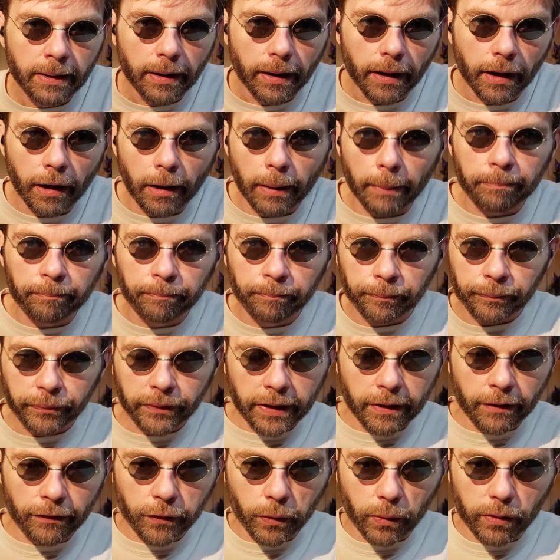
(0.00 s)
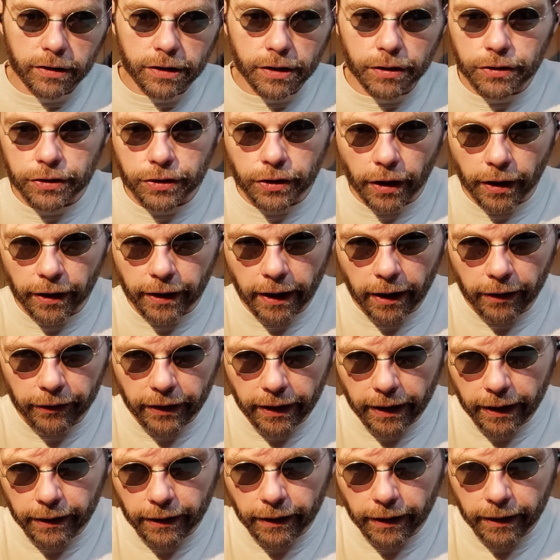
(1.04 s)
And of course, you saw how
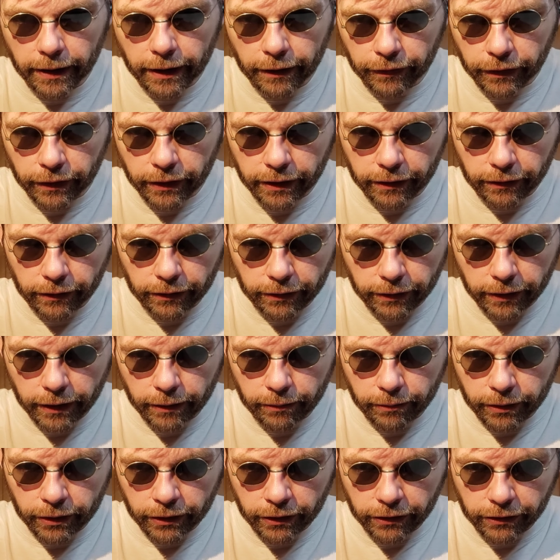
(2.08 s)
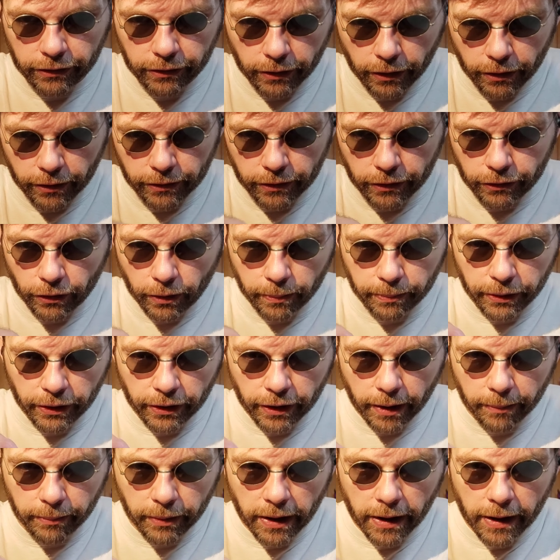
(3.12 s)
that, if you didn't see, when this opened
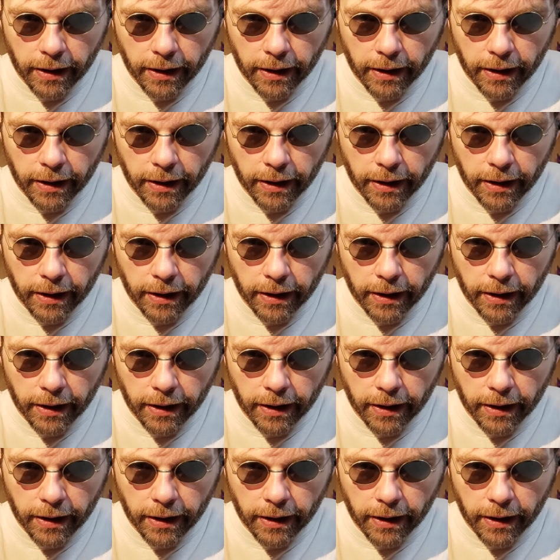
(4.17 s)
up,